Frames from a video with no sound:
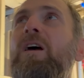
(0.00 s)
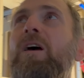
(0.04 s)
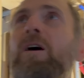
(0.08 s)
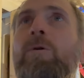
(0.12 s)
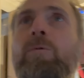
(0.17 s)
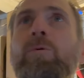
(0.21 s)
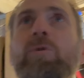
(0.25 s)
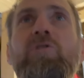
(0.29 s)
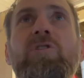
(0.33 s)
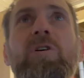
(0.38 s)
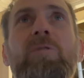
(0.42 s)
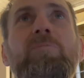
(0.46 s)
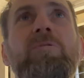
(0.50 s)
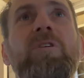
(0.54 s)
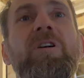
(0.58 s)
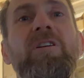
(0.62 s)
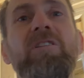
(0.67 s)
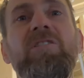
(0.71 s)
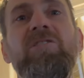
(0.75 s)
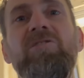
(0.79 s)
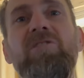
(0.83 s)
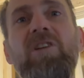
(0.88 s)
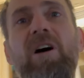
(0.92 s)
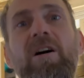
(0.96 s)
which I'm gonna
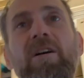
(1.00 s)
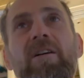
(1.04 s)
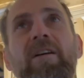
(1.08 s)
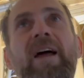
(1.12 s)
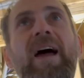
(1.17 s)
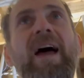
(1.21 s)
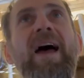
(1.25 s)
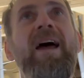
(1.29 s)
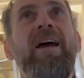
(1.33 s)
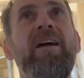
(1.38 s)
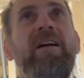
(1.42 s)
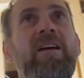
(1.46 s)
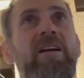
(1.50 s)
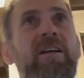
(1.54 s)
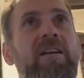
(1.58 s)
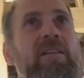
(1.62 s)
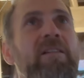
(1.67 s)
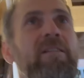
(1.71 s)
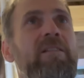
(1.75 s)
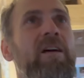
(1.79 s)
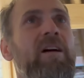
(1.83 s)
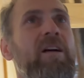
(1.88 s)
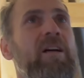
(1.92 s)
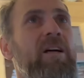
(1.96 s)
start
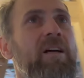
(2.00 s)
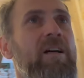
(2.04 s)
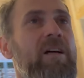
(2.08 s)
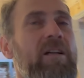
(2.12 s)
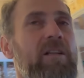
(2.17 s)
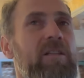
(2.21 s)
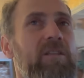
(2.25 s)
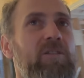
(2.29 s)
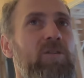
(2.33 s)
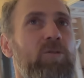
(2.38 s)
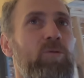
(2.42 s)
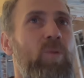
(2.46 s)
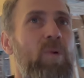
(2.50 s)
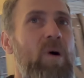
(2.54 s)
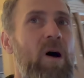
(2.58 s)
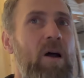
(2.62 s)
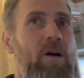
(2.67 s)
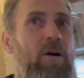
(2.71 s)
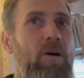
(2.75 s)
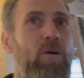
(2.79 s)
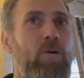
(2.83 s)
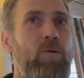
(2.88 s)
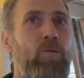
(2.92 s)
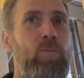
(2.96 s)
hanging
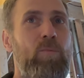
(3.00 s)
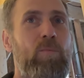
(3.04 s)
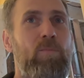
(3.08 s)
tomorrow,